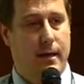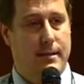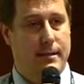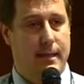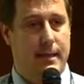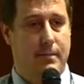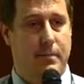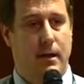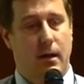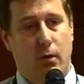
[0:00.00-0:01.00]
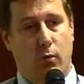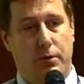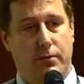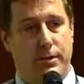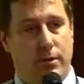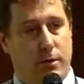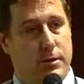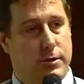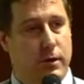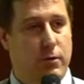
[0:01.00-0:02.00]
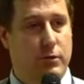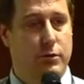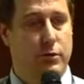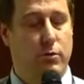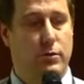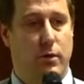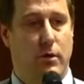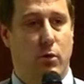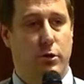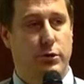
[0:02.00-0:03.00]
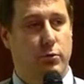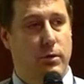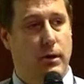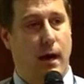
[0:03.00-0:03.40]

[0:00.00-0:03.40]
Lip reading: set up what resources you're going to use on a module,